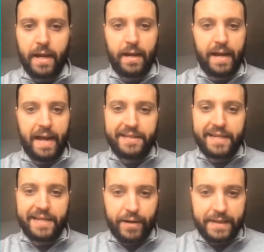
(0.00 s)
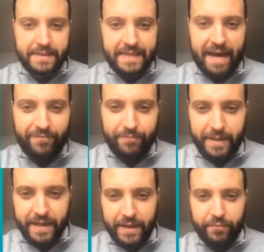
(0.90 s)
LTL prices
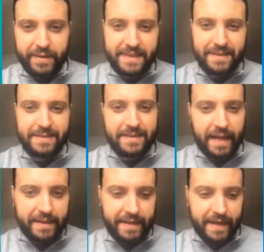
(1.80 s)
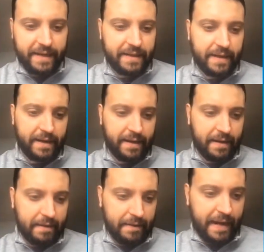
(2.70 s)
have been increasing slightly at
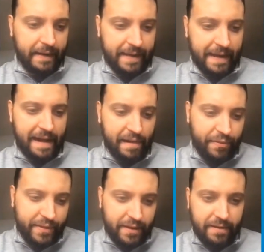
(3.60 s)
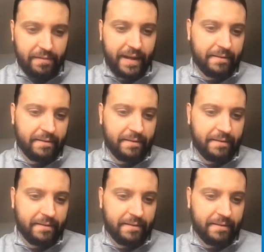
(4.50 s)
a healthy